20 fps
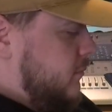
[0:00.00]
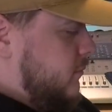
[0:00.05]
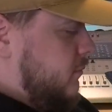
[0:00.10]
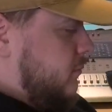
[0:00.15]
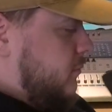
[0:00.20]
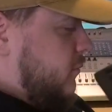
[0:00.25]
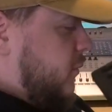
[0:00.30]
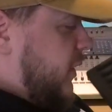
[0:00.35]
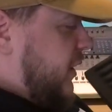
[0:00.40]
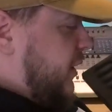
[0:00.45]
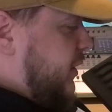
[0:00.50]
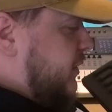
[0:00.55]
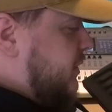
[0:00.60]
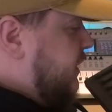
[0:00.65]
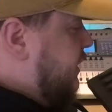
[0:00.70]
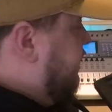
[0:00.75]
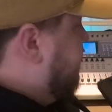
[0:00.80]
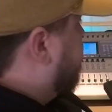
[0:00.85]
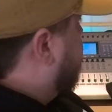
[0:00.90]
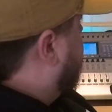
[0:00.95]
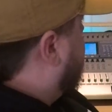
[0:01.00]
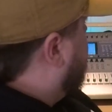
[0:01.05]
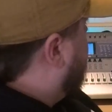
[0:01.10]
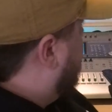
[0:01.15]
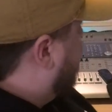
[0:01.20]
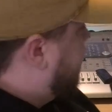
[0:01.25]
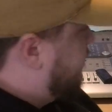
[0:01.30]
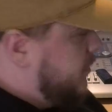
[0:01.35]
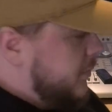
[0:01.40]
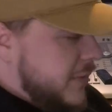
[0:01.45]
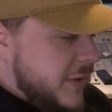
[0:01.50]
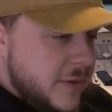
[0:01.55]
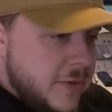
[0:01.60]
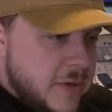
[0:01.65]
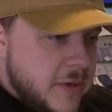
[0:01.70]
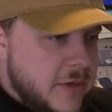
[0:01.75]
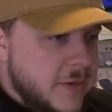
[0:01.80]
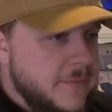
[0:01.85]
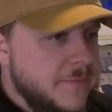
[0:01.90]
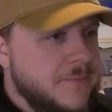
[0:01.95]
when using this with my
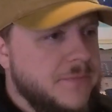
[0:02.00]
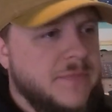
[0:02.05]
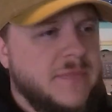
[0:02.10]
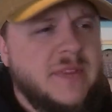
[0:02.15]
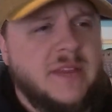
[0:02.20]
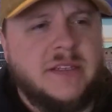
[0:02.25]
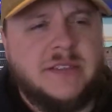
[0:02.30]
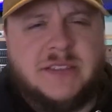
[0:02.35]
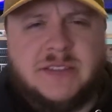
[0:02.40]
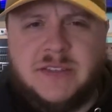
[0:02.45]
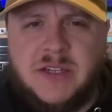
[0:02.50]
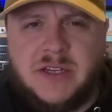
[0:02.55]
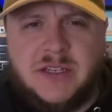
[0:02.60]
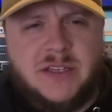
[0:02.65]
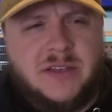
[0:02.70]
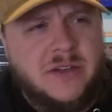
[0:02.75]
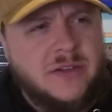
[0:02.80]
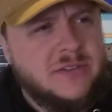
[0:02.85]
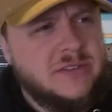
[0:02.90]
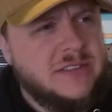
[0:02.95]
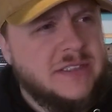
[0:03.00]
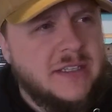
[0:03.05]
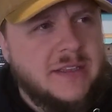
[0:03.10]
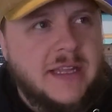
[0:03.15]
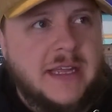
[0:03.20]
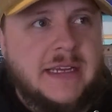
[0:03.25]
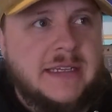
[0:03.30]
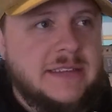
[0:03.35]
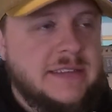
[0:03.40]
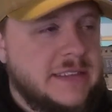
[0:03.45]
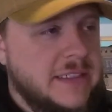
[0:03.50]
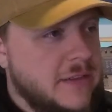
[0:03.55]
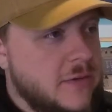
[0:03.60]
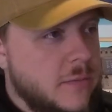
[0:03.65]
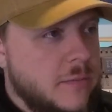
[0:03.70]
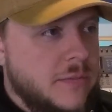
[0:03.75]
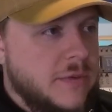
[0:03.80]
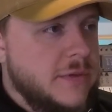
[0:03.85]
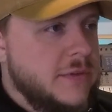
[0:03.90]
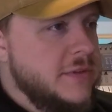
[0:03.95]
computer, the stuck notes, the latency
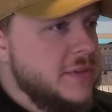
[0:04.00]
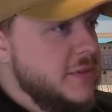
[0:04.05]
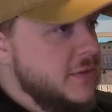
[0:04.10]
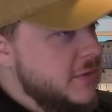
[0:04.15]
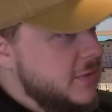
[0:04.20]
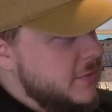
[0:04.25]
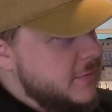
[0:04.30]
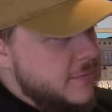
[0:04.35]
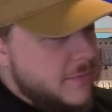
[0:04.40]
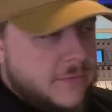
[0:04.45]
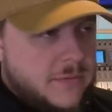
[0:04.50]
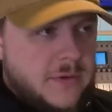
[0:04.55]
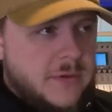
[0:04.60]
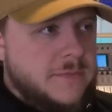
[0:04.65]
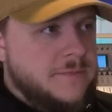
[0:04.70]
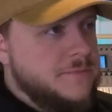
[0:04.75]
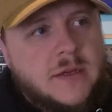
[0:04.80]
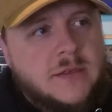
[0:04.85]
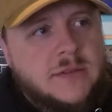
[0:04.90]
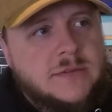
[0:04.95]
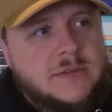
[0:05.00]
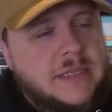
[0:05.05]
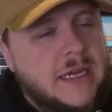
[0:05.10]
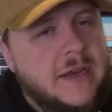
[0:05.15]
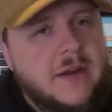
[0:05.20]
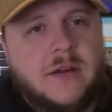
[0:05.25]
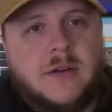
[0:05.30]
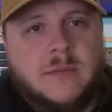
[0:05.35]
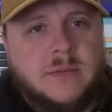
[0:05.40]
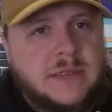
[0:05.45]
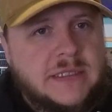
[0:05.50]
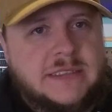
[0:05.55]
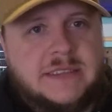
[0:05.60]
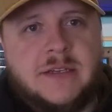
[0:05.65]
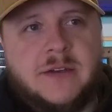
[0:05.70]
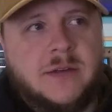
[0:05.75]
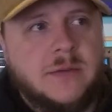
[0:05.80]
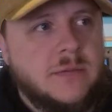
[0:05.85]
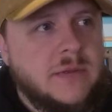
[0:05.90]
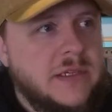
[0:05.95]
on Bluetooth were terribly,
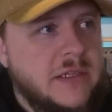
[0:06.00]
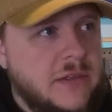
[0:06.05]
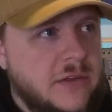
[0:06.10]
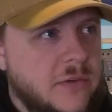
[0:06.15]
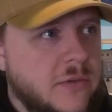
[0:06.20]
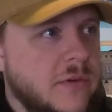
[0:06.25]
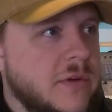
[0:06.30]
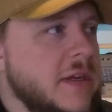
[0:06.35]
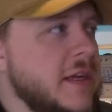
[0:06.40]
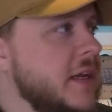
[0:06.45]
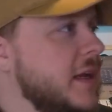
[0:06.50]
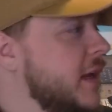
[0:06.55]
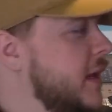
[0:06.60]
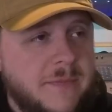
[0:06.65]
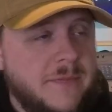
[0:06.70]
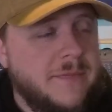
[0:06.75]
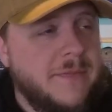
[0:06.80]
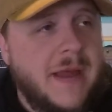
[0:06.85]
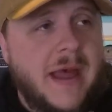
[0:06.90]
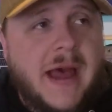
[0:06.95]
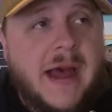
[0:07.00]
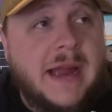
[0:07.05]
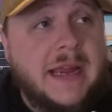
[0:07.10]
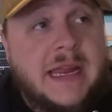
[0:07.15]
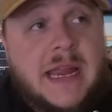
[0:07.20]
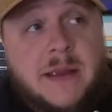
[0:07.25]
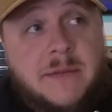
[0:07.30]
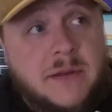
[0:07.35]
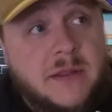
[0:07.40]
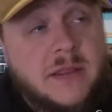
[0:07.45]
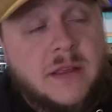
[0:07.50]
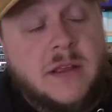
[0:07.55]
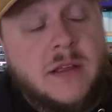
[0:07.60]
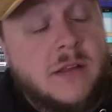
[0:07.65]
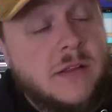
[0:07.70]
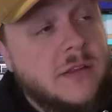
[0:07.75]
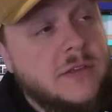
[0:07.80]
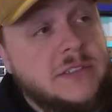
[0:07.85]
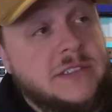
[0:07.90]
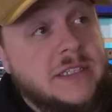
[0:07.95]
terribly annoying. I came to the
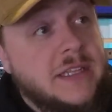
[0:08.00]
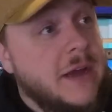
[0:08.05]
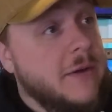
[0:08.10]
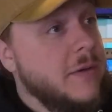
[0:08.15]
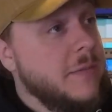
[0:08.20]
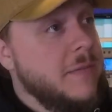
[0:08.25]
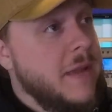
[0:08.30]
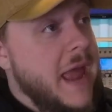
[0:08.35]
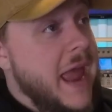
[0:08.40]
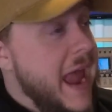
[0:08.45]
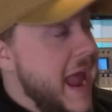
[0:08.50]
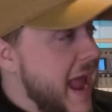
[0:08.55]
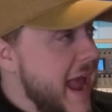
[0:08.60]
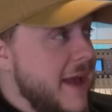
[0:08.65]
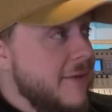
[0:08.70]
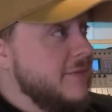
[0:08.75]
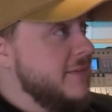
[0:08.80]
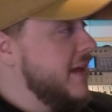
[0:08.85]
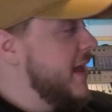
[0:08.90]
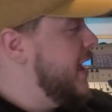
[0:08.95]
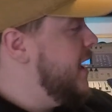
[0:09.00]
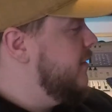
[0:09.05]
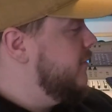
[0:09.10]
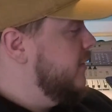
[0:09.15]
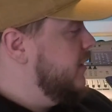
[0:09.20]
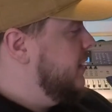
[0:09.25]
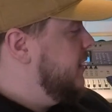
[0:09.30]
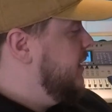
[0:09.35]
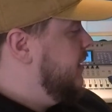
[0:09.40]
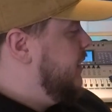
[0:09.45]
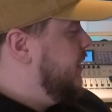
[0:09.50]
conclusion I would have to have it